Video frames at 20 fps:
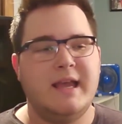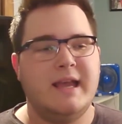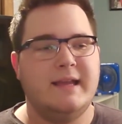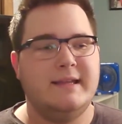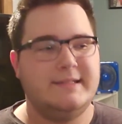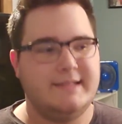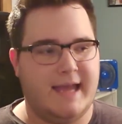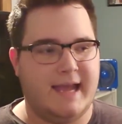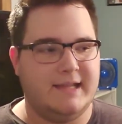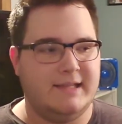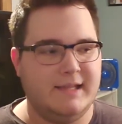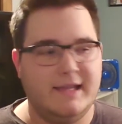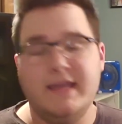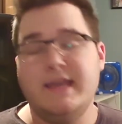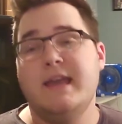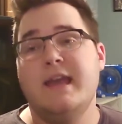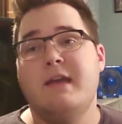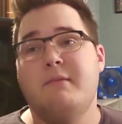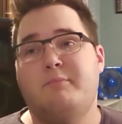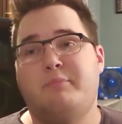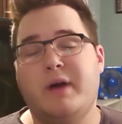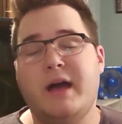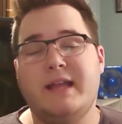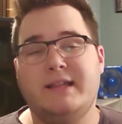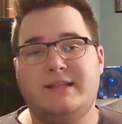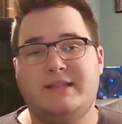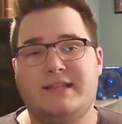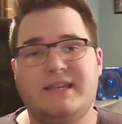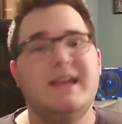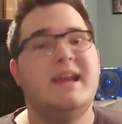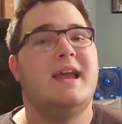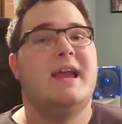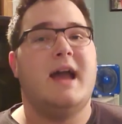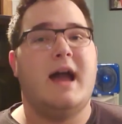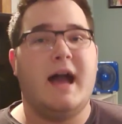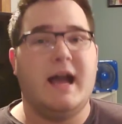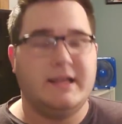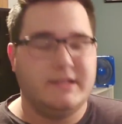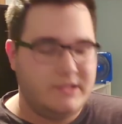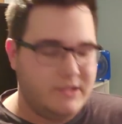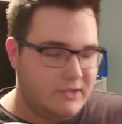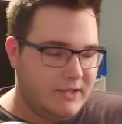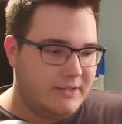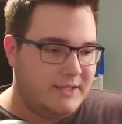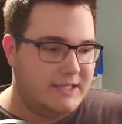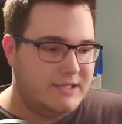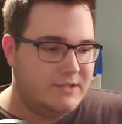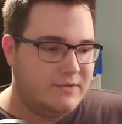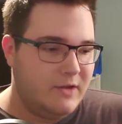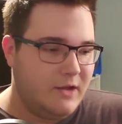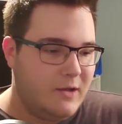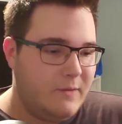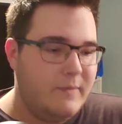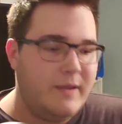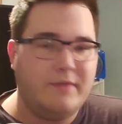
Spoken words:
sadly, but I still love this film.